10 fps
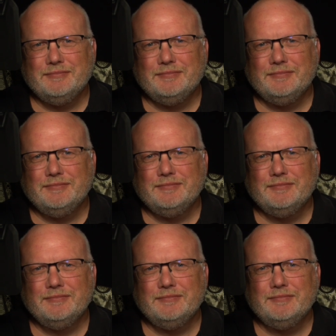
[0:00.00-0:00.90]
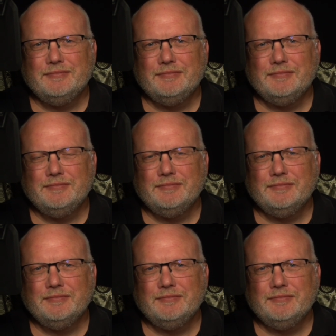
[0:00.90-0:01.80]

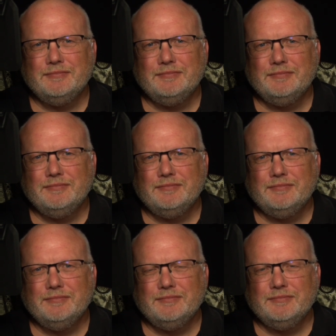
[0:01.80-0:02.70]
(silent)